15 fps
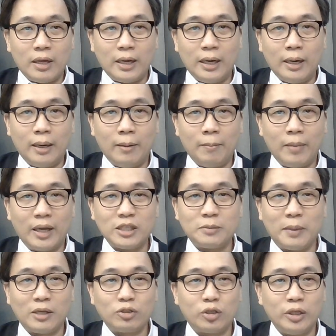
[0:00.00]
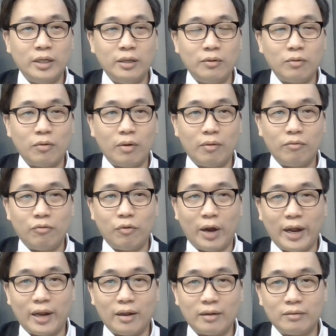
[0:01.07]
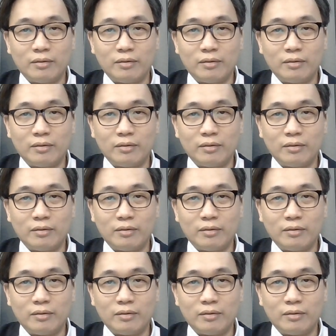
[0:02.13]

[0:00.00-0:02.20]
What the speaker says: especially right,